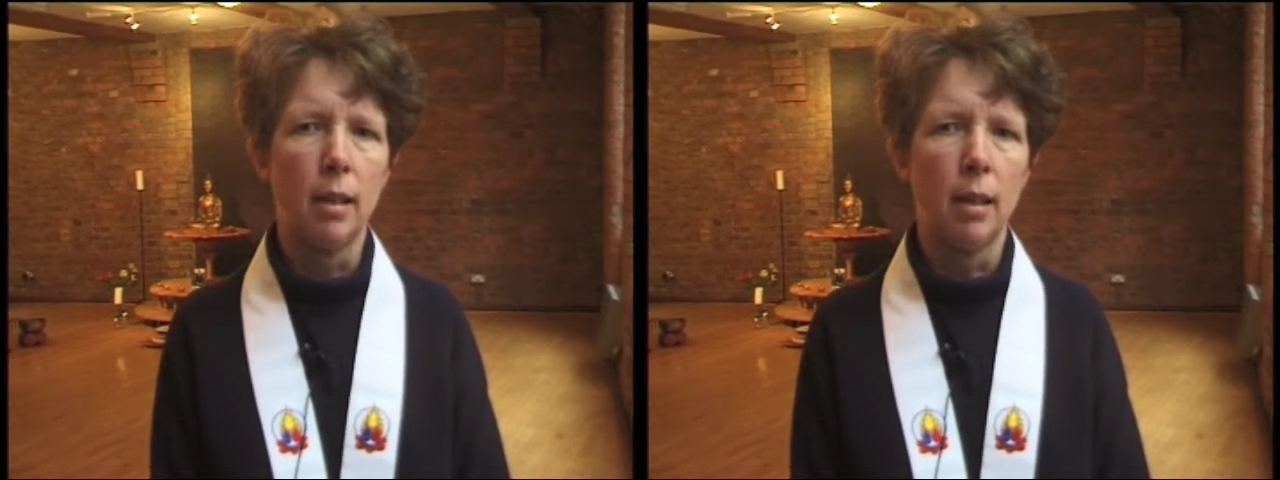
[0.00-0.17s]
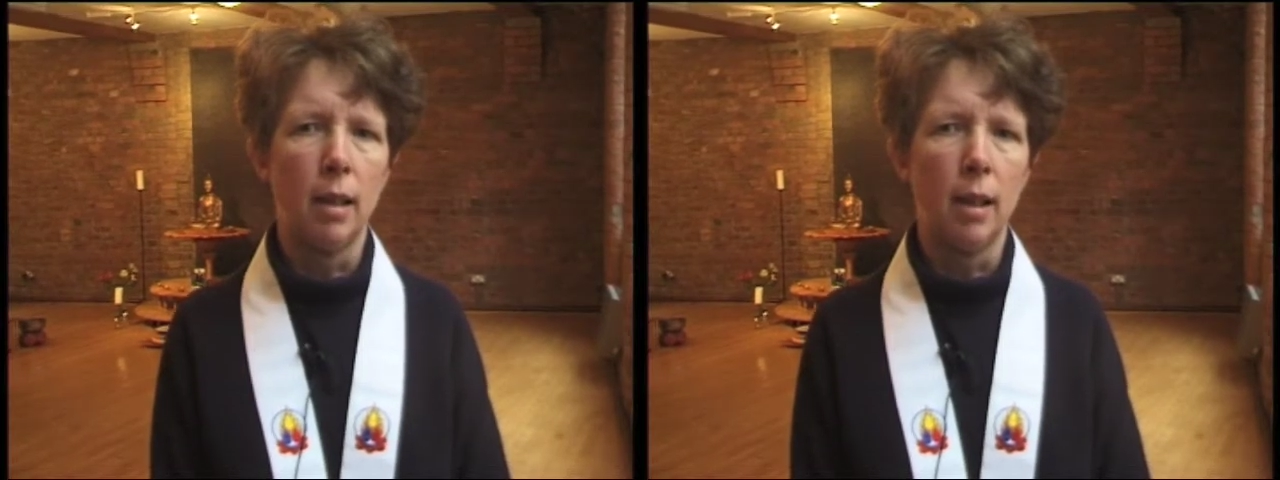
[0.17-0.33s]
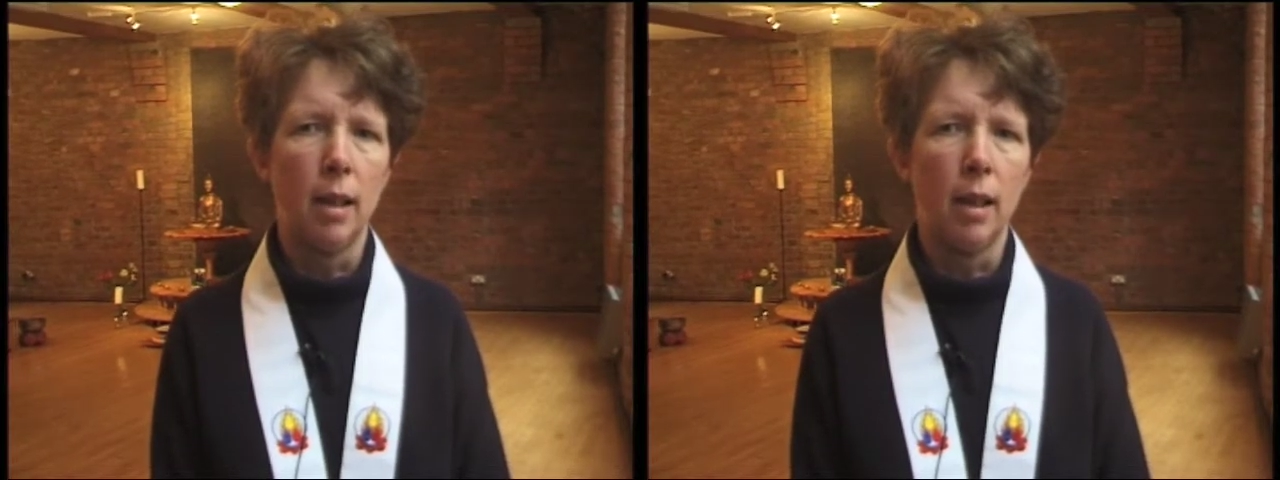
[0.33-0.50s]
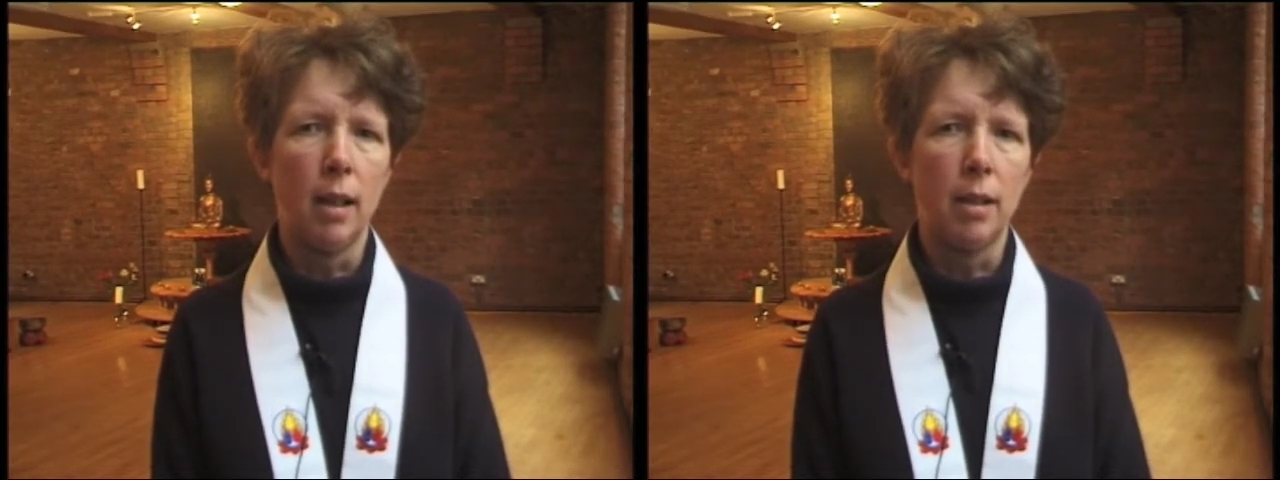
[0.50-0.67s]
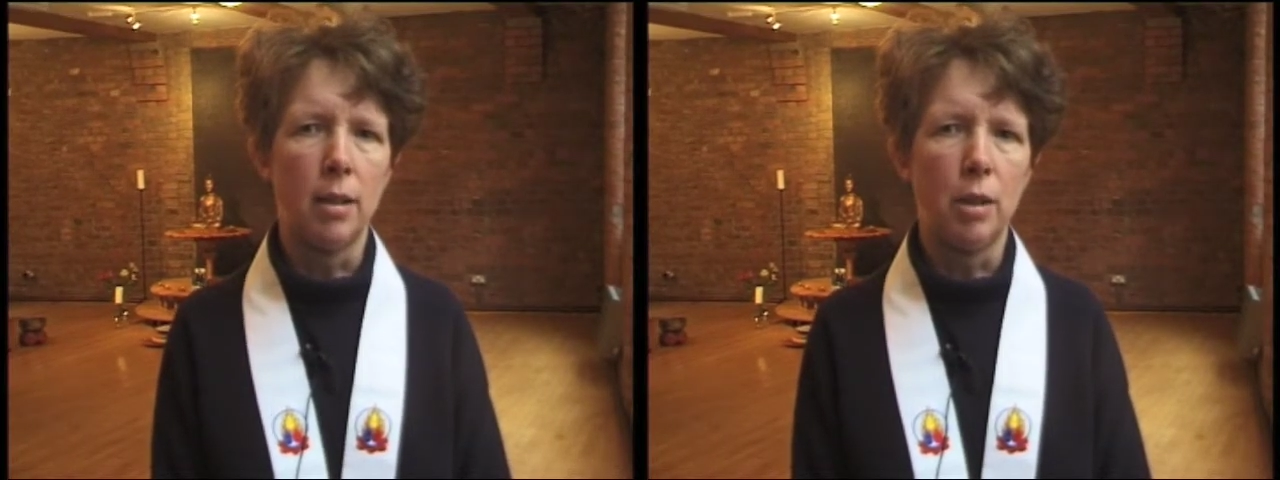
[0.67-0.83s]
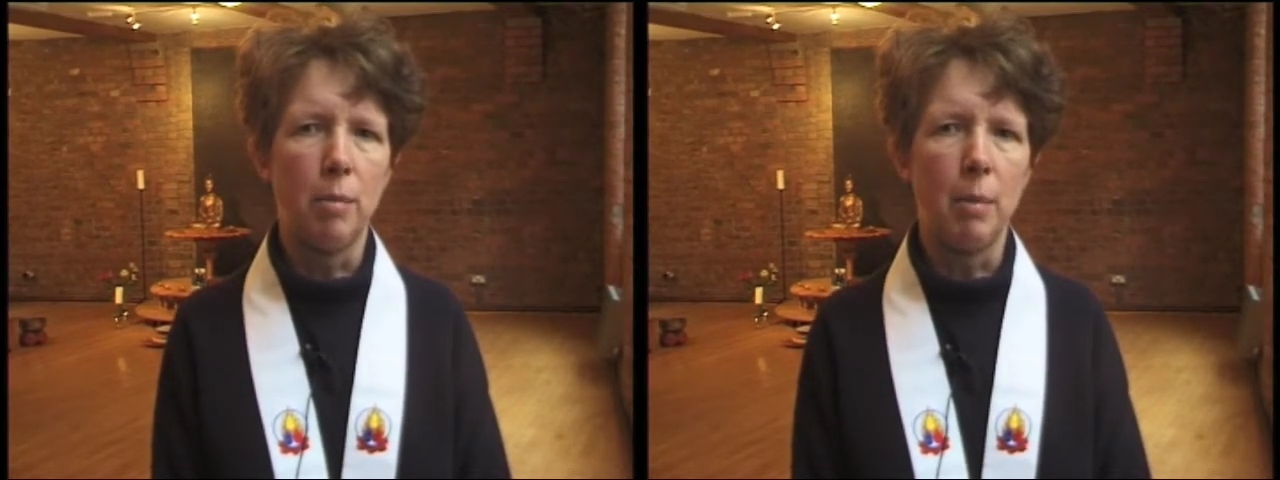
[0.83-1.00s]
uh,
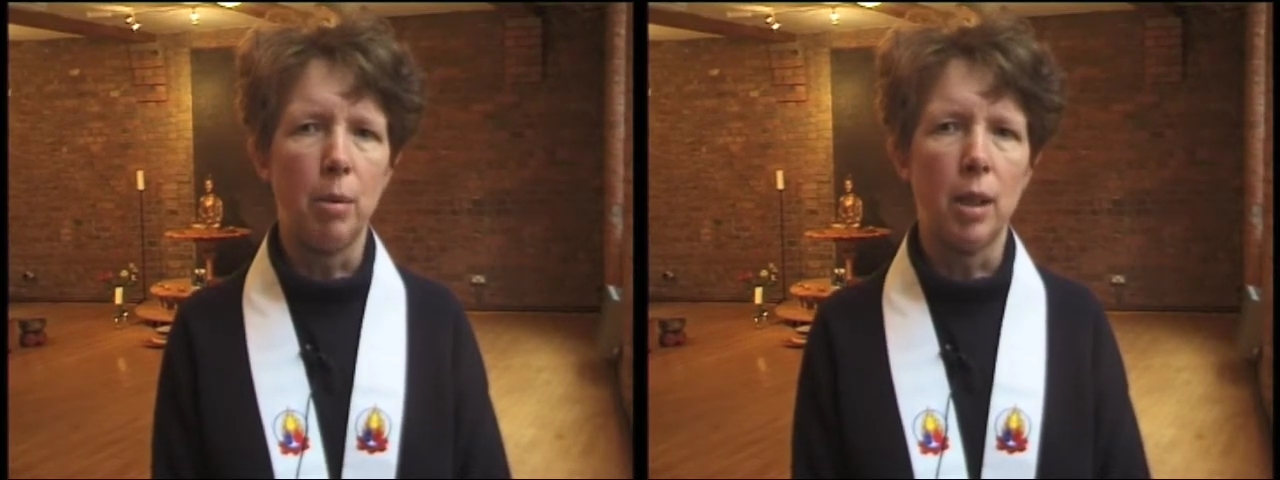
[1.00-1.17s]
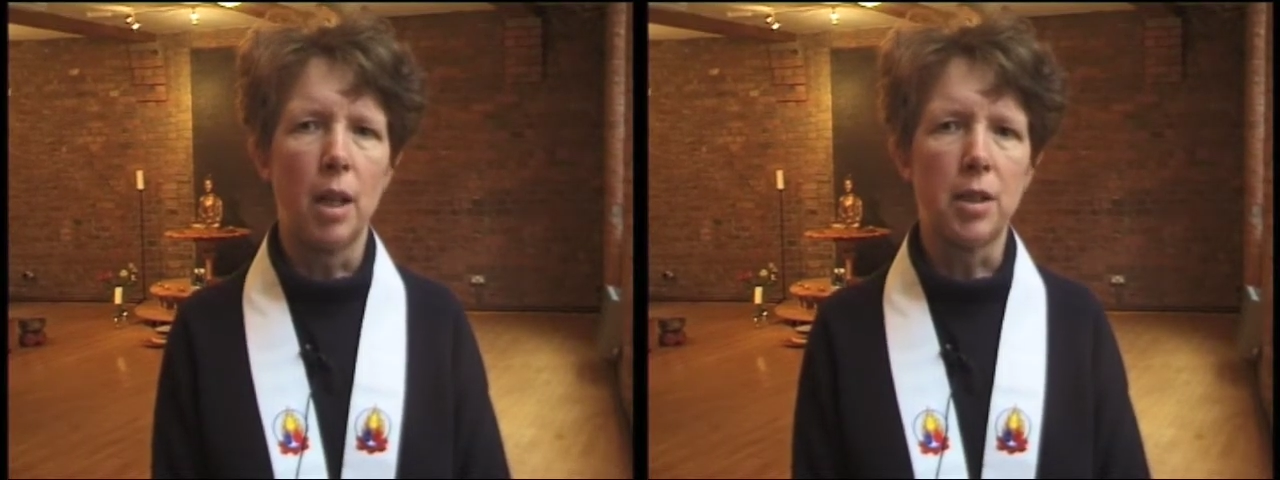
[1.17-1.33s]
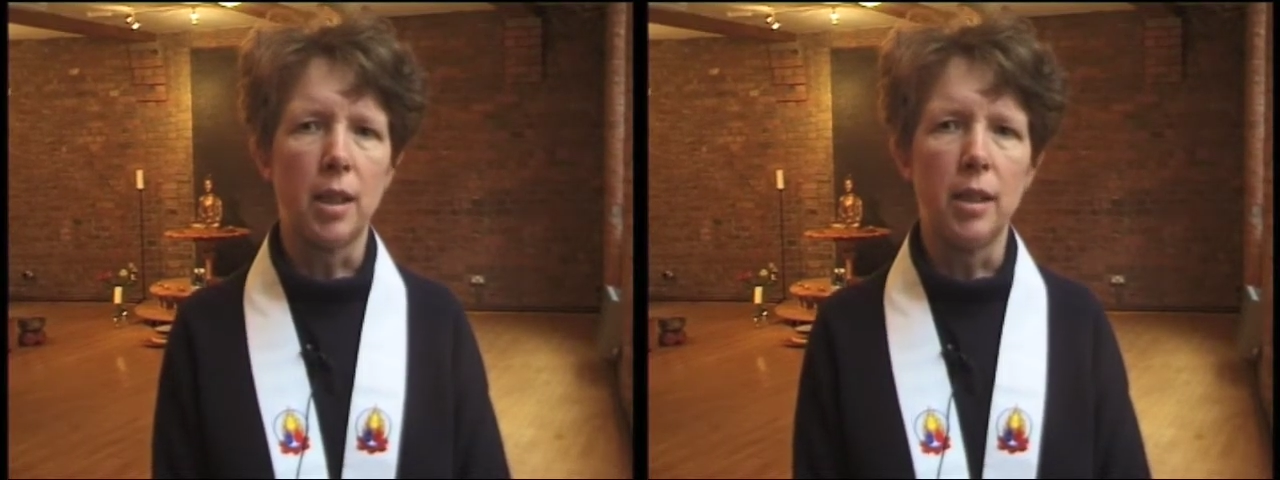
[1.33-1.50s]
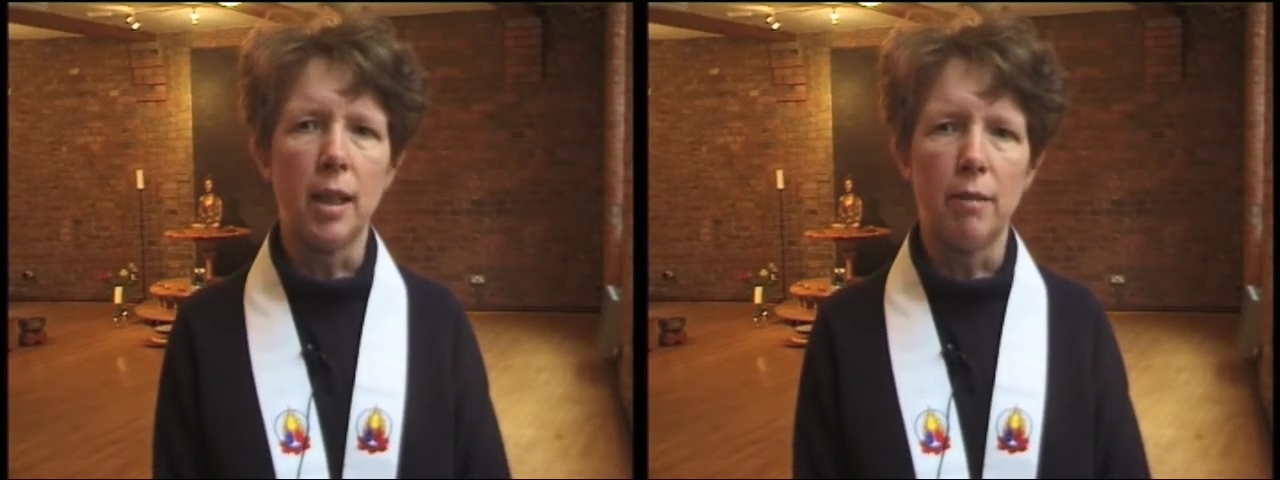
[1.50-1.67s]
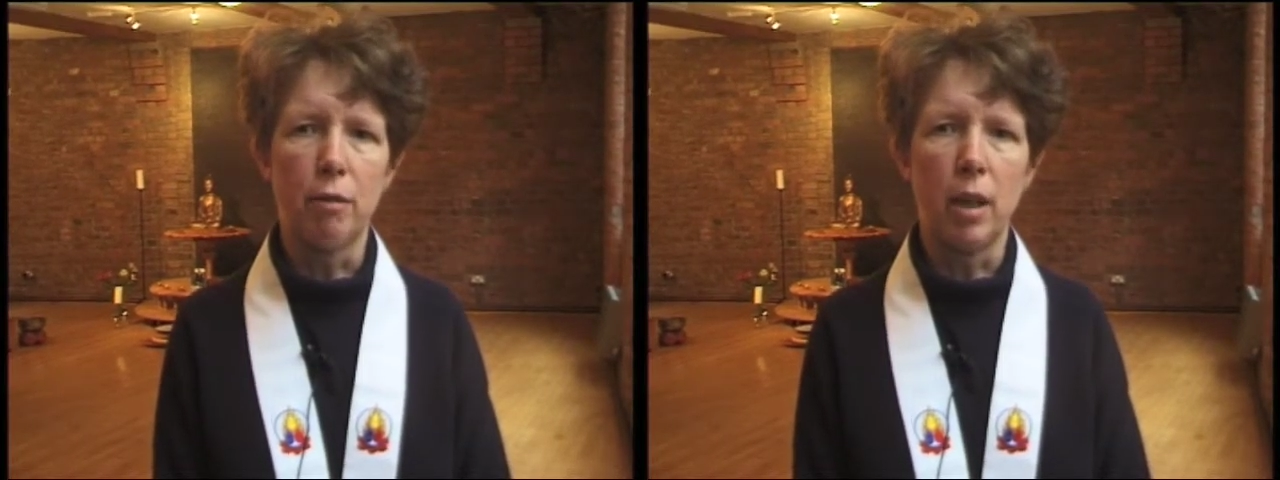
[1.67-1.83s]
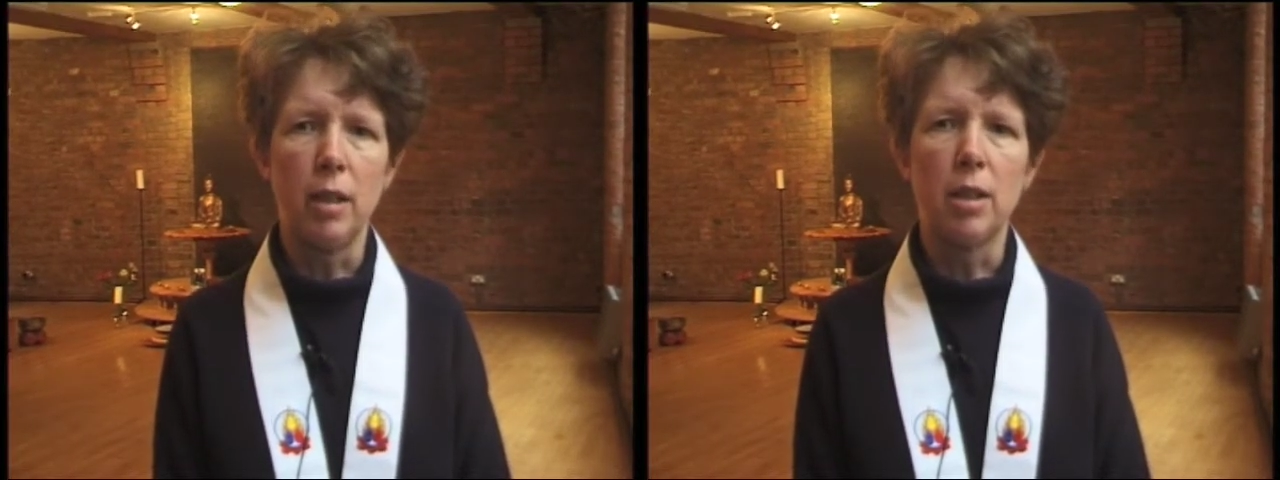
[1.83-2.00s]
two people asking their
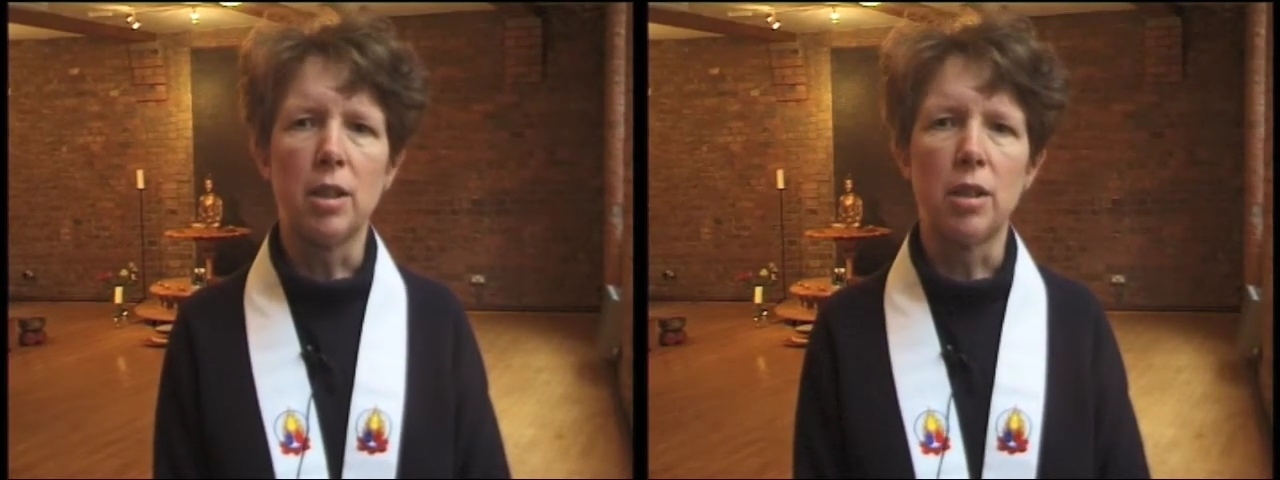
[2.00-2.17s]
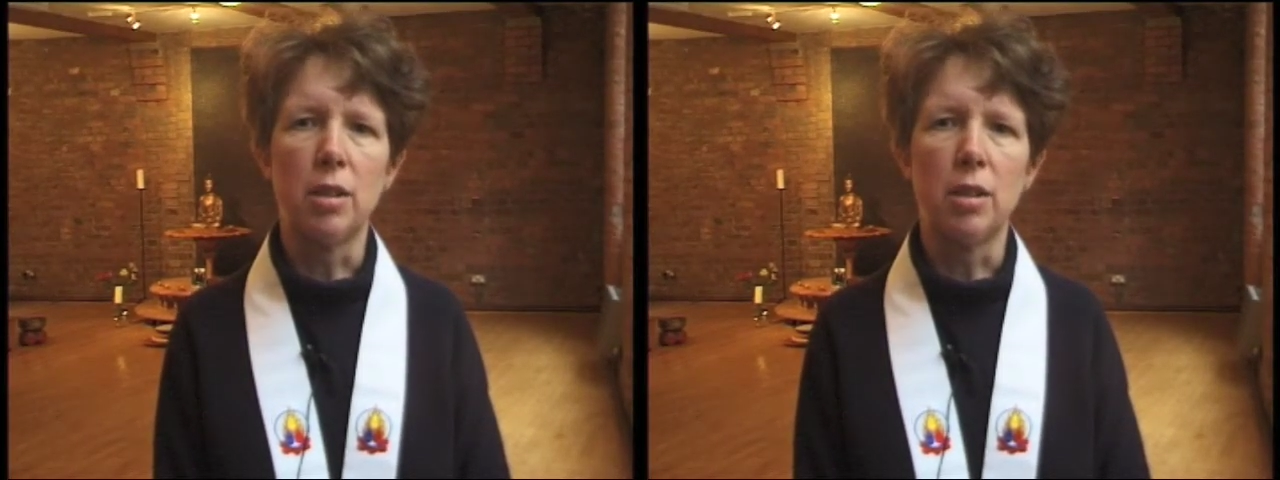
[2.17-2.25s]
friends